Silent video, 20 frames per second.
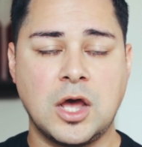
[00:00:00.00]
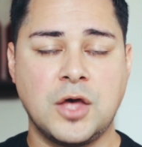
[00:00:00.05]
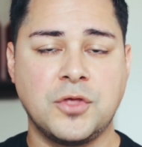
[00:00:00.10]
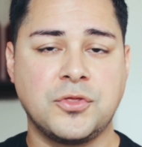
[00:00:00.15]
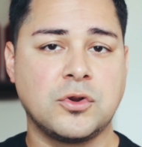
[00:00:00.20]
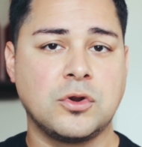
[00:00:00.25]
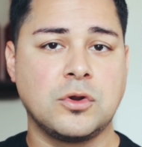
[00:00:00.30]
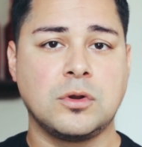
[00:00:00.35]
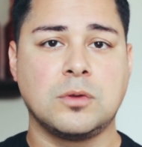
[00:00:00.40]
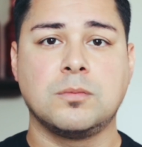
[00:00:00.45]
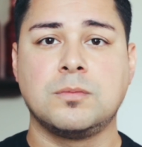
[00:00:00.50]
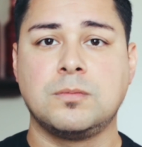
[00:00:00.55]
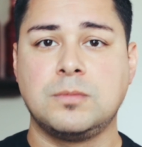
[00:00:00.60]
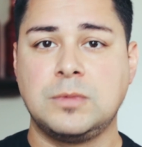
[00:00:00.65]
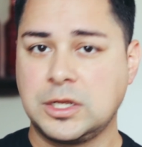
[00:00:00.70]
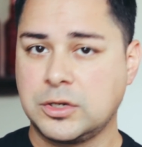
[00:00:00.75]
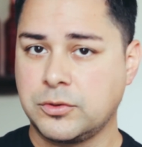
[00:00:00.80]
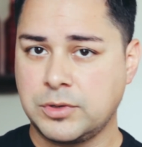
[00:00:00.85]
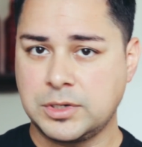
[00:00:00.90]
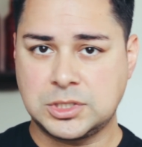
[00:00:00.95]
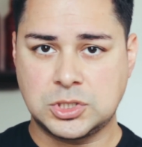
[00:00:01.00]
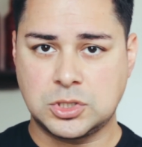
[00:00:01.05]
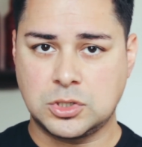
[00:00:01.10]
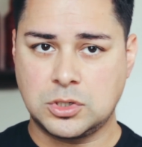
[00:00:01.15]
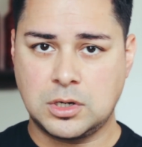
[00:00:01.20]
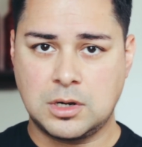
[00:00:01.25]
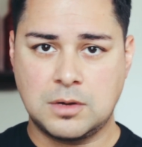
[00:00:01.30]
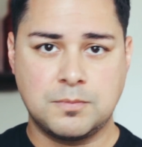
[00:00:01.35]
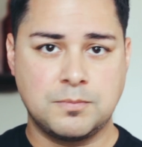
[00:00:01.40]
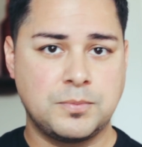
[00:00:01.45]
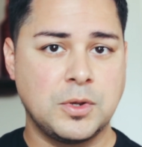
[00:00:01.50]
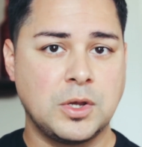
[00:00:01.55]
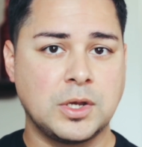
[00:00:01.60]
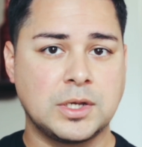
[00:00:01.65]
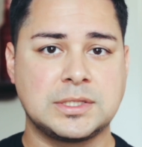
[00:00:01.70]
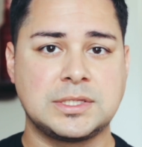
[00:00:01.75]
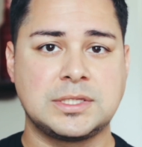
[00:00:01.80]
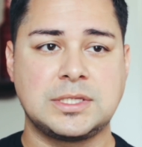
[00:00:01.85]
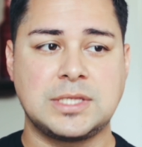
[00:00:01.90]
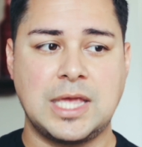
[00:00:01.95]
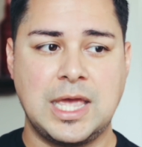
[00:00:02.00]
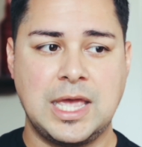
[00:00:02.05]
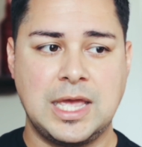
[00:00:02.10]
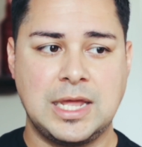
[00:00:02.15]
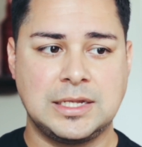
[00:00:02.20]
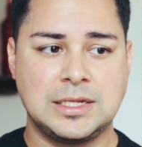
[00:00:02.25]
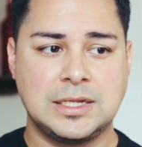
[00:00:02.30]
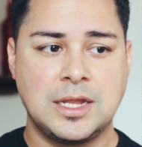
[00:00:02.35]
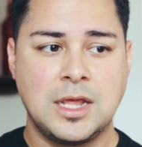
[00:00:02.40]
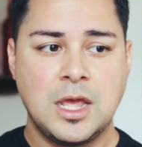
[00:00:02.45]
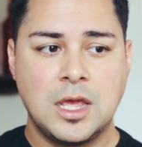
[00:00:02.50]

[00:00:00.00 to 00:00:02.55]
other literature and books and